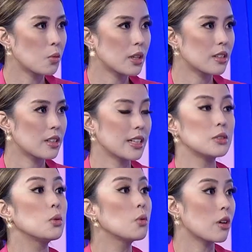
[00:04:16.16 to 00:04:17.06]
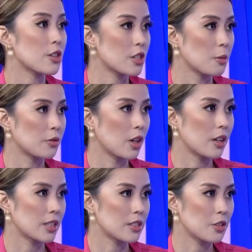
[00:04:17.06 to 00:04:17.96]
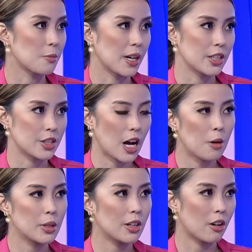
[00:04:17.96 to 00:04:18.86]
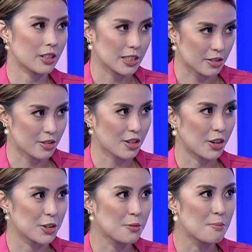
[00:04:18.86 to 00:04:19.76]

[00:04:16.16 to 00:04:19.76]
what are and who are some of the artists that you manage? How many artists are you